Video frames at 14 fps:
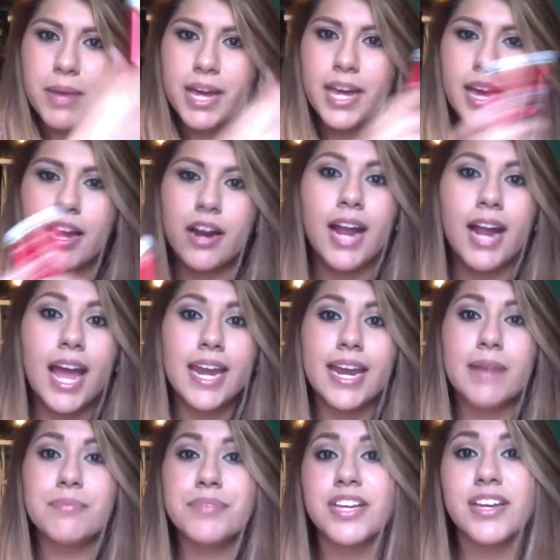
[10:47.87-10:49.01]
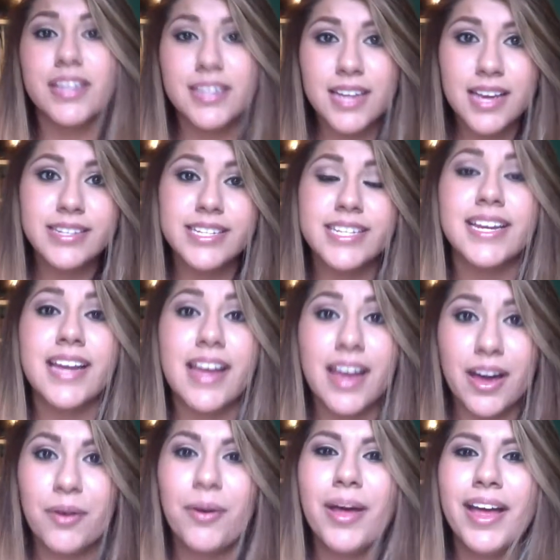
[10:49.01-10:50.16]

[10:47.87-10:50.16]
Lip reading: my hair and I'm good to go.